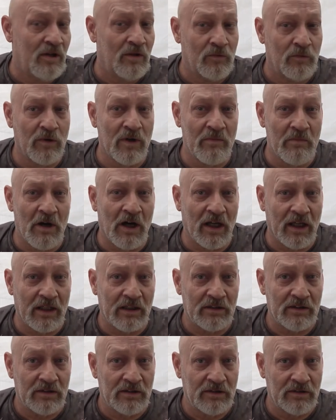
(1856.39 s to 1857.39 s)
we might.
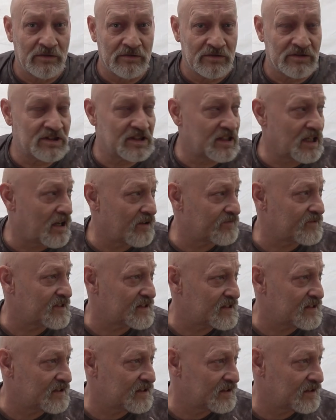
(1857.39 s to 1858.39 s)
We'll just have to
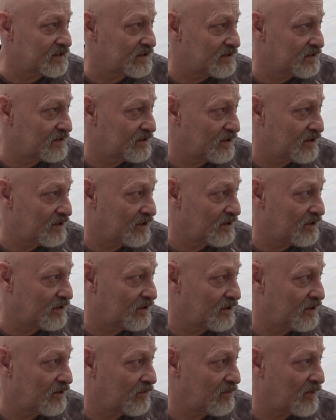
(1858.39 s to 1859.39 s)
see uh,
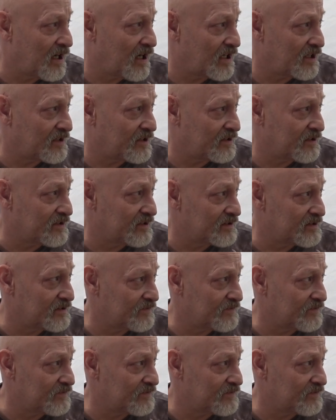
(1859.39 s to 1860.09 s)
how bad it is.